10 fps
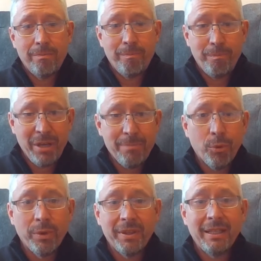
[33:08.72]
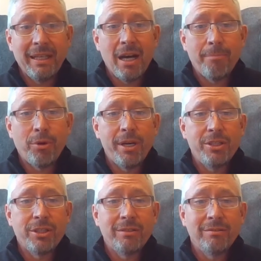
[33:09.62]
people within the
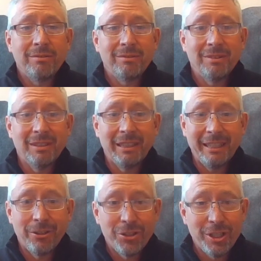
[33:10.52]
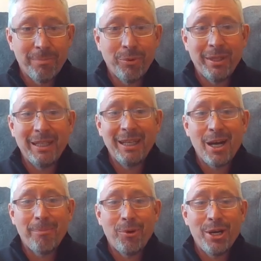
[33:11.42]
operation, leadership within the
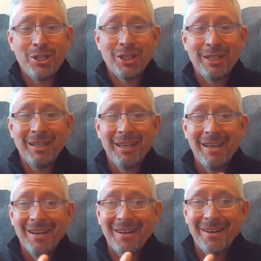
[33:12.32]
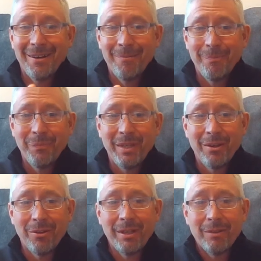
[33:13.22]
operation.
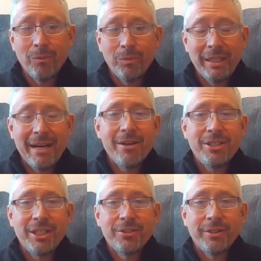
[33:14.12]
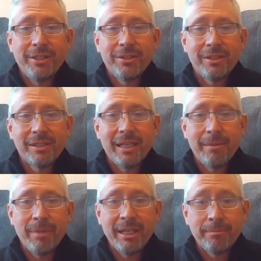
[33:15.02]
Gary Gentry used to say to
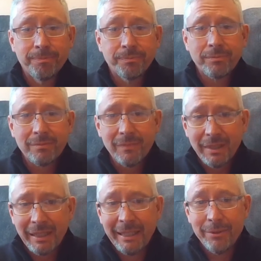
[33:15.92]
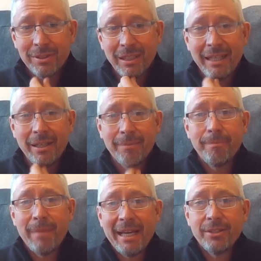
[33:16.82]
me, he was a
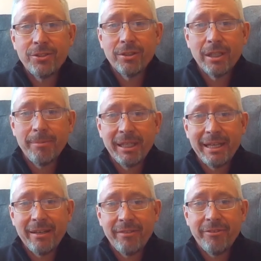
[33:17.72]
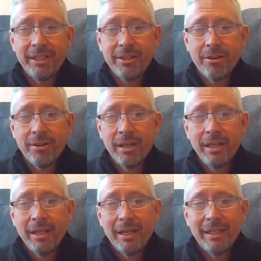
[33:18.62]
manager at Lubbock County Feed Yard,
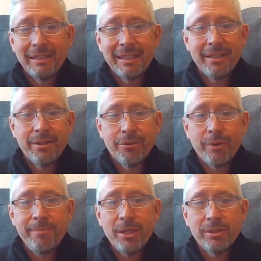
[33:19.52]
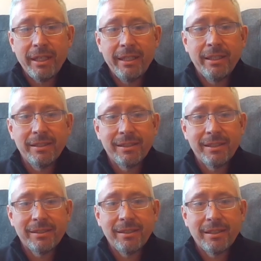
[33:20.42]
and he'd say the 3 most
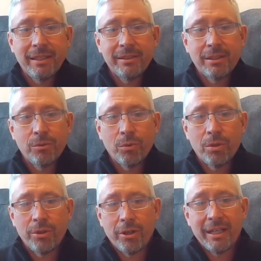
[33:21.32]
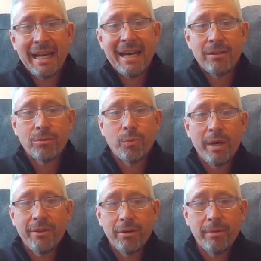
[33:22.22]
inconsistent things in the world are cattle,
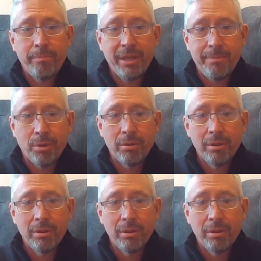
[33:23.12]
weather, and people.